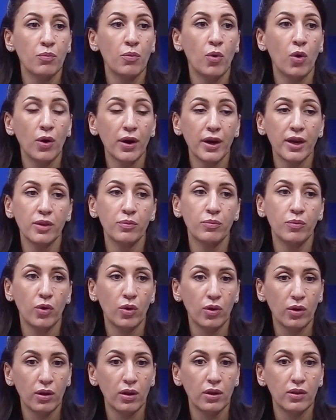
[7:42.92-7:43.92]
more and
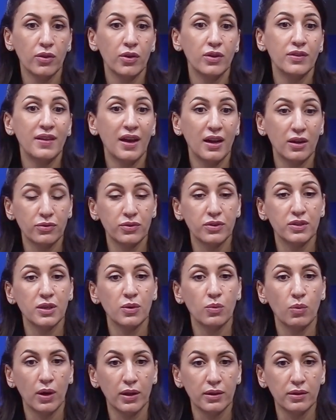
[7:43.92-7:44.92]
more the DALF
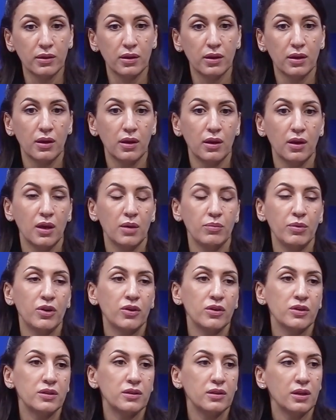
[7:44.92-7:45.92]
C1
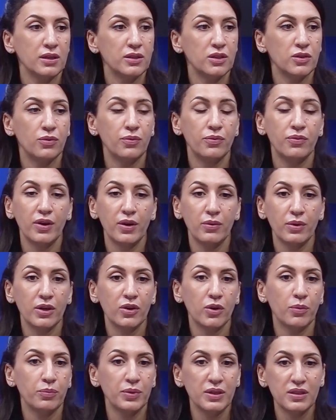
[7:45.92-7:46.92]
because it's very
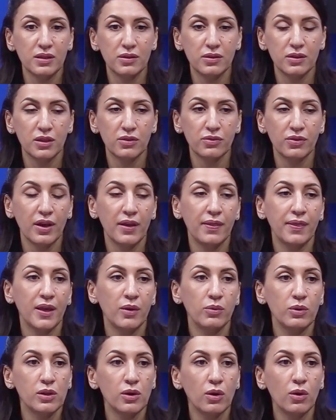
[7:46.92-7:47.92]
competitive and they
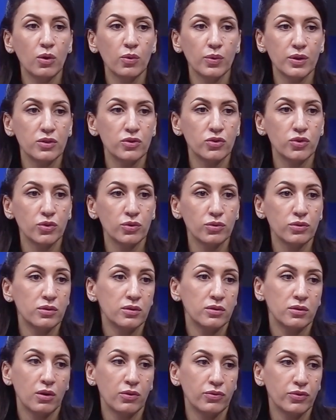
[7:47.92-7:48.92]
will always
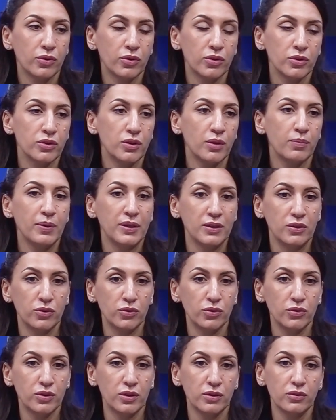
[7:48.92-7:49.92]
choose, of course, the best
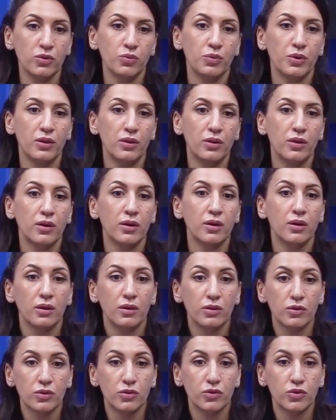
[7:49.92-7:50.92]
student with
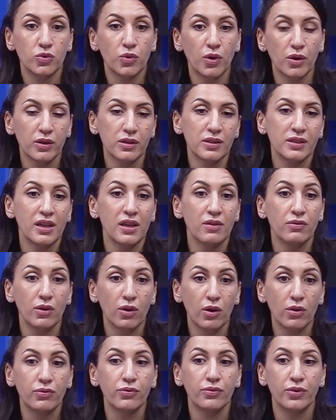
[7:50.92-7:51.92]
the strongest level
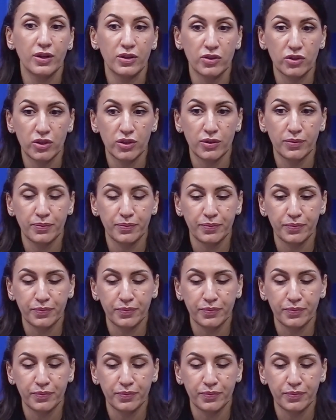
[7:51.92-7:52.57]
of French.